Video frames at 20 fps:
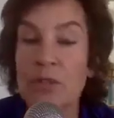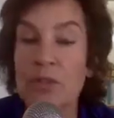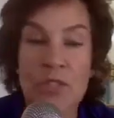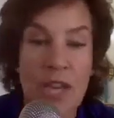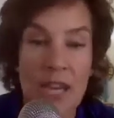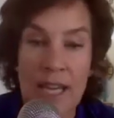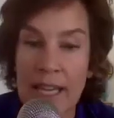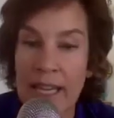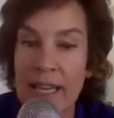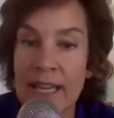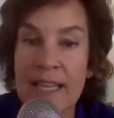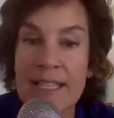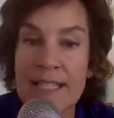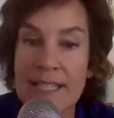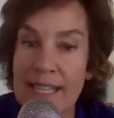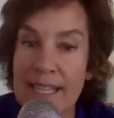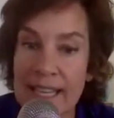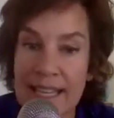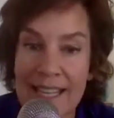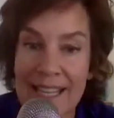you're checking in
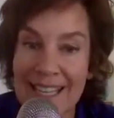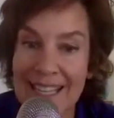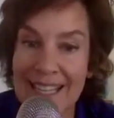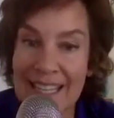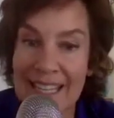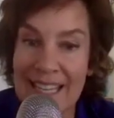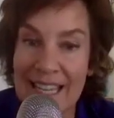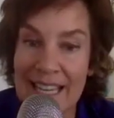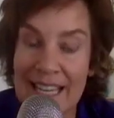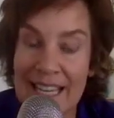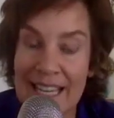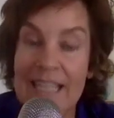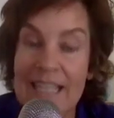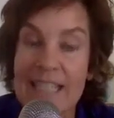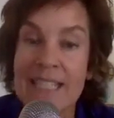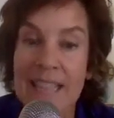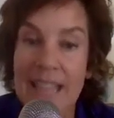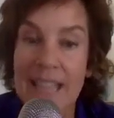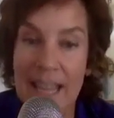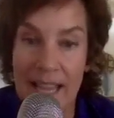daily,
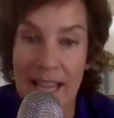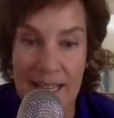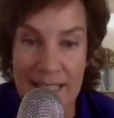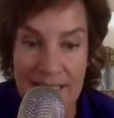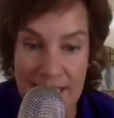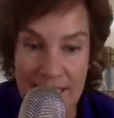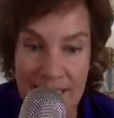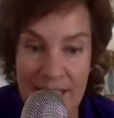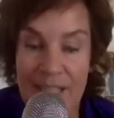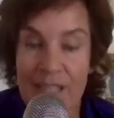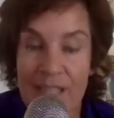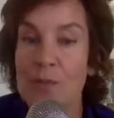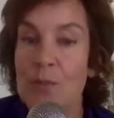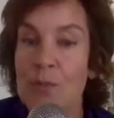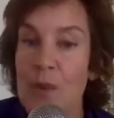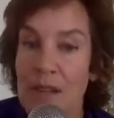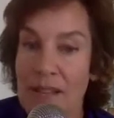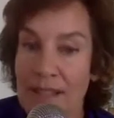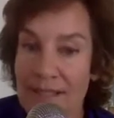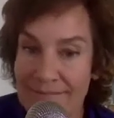saying, I did this
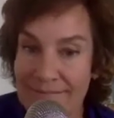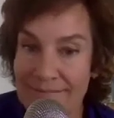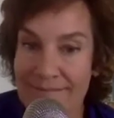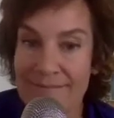one.